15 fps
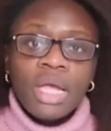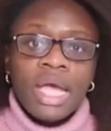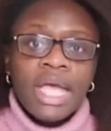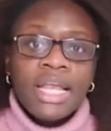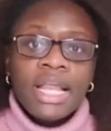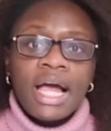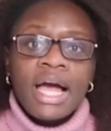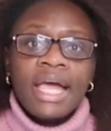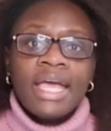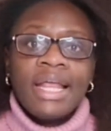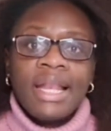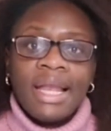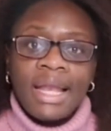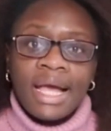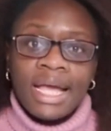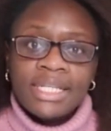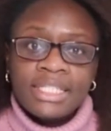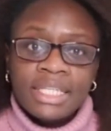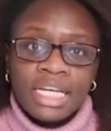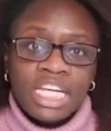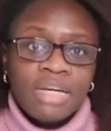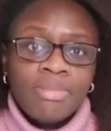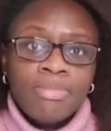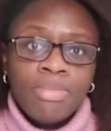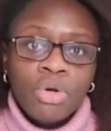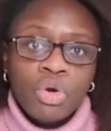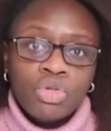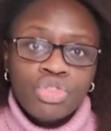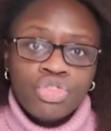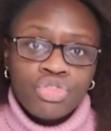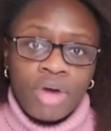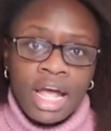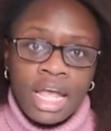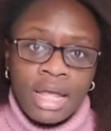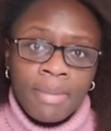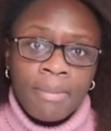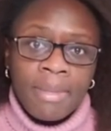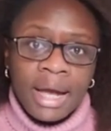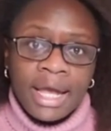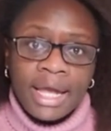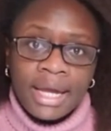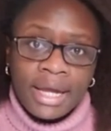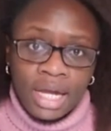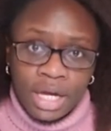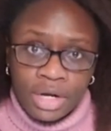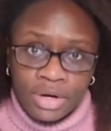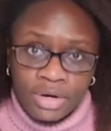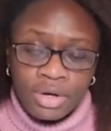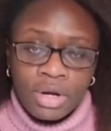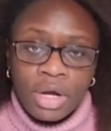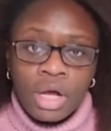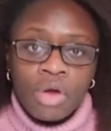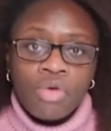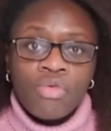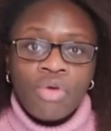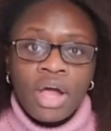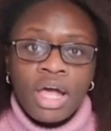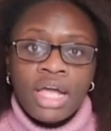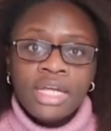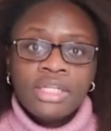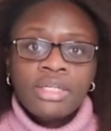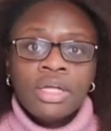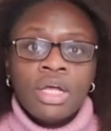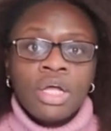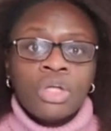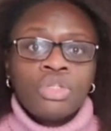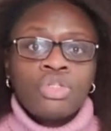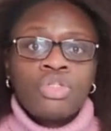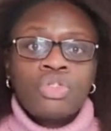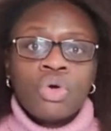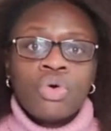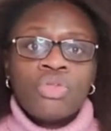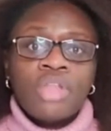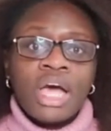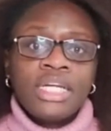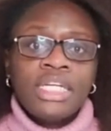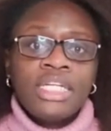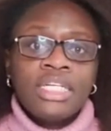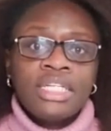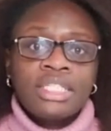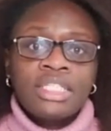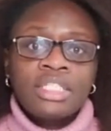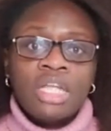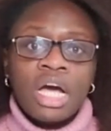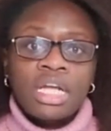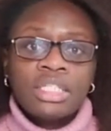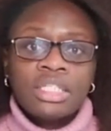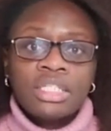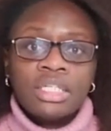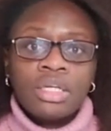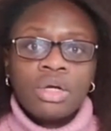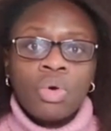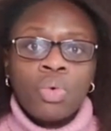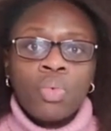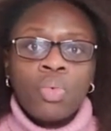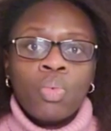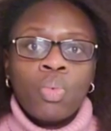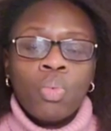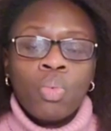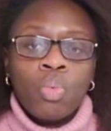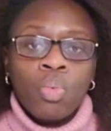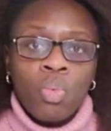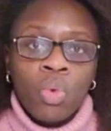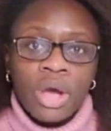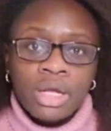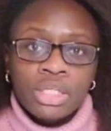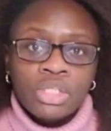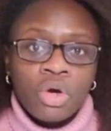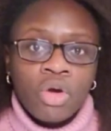and I lightly blow dry my hair, right, so that it is not wet